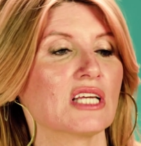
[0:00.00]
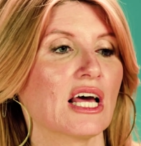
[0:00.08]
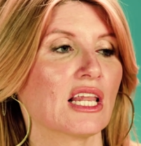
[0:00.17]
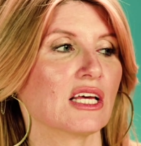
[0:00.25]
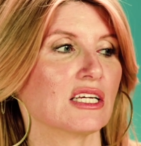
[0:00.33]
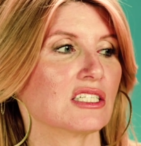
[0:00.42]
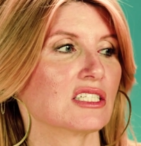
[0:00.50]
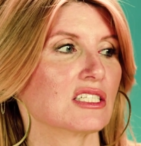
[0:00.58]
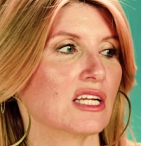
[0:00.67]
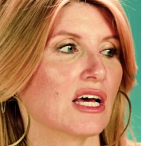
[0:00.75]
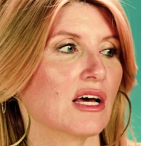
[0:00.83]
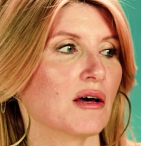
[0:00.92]
to tell
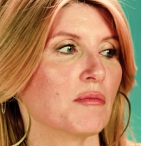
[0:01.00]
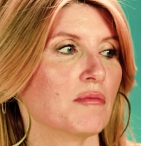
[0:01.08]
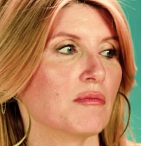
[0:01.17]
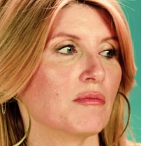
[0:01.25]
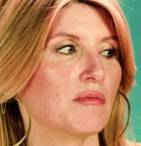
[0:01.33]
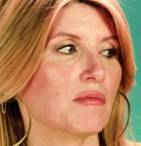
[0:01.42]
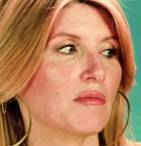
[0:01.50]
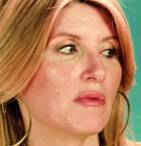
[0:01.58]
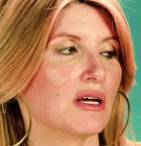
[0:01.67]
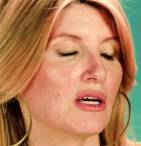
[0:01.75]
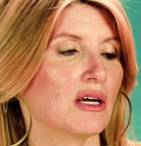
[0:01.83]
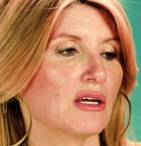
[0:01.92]
it um,
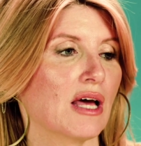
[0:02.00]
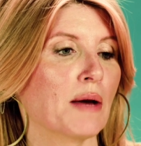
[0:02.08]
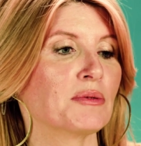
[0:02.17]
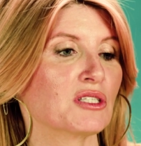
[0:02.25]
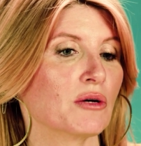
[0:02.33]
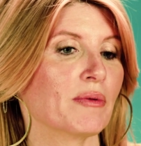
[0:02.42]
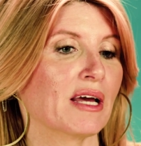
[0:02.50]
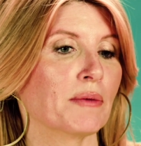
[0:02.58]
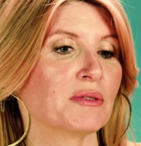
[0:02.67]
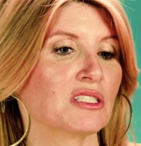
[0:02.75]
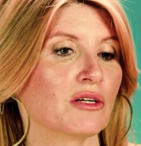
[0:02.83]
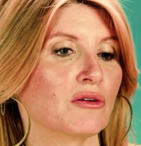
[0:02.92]
episode by
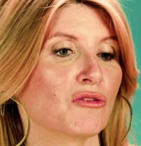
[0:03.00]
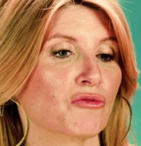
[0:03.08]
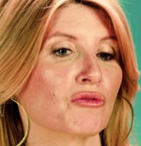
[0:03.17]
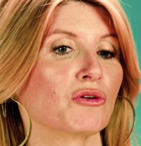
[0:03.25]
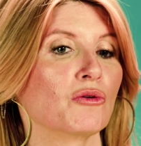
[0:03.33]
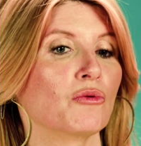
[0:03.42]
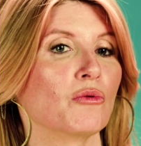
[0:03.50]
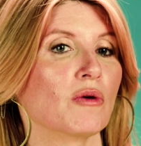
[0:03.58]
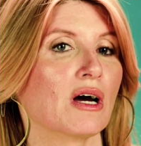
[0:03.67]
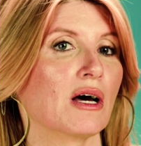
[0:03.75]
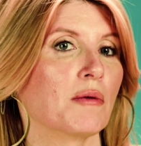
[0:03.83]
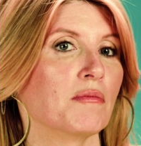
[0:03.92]
episode
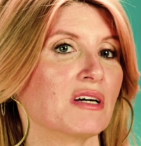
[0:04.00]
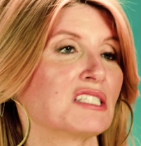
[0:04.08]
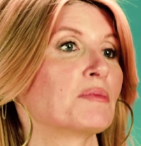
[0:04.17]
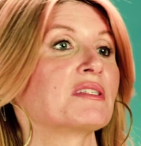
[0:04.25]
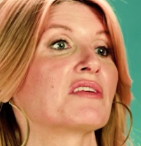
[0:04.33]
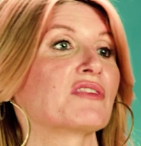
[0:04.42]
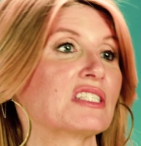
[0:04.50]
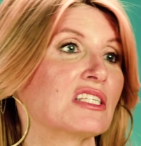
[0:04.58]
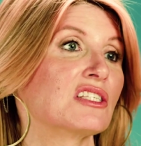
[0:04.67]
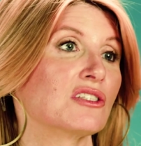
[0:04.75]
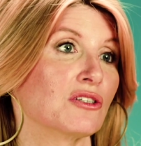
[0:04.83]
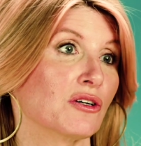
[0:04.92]
through um, a specific
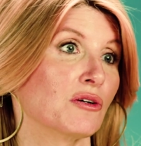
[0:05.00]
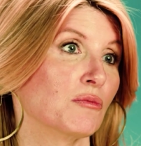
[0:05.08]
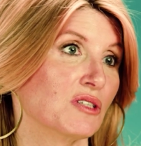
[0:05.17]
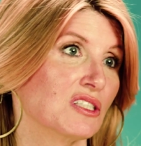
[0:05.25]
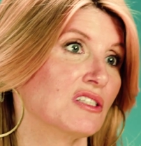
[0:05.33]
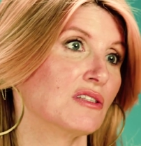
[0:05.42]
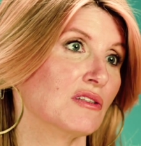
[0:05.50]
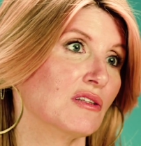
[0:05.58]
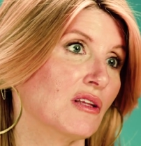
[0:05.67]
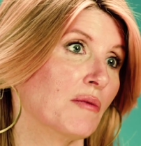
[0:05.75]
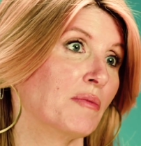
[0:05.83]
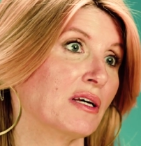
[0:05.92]
sister was
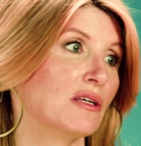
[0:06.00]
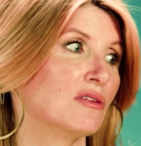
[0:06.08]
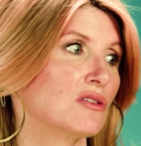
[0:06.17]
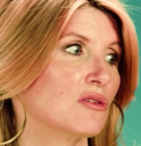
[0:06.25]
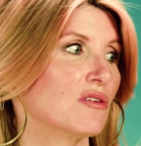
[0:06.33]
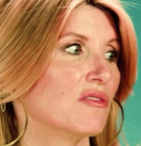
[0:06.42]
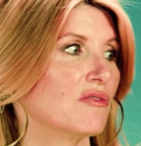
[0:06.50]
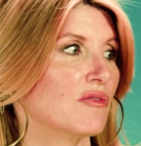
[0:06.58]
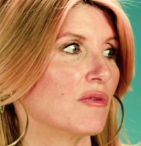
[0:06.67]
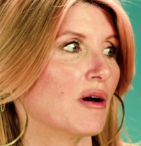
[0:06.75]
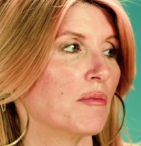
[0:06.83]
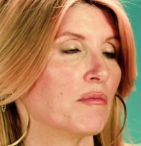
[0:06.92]
a big sort of
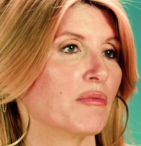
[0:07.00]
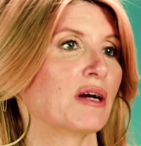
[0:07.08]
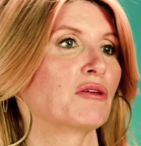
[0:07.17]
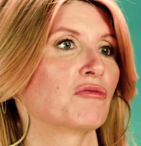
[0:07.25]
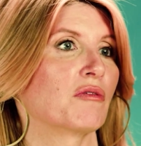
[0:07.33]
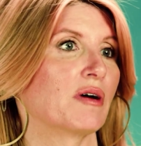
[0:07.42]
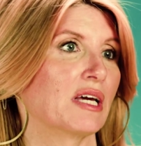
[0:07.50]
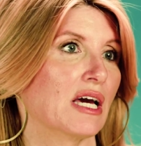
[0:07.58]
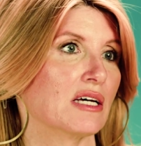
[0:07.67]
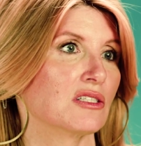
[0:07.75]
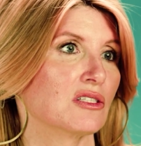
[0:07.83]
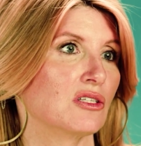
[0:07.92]
um, breakthrough, I
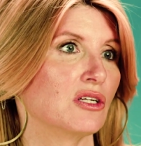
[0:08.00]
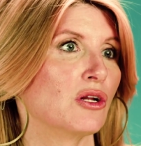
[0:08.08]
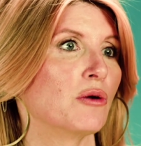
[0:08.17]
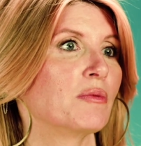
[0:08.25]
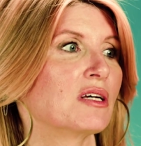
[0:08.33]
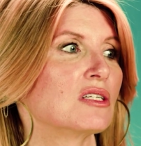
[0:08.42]
guess, you know,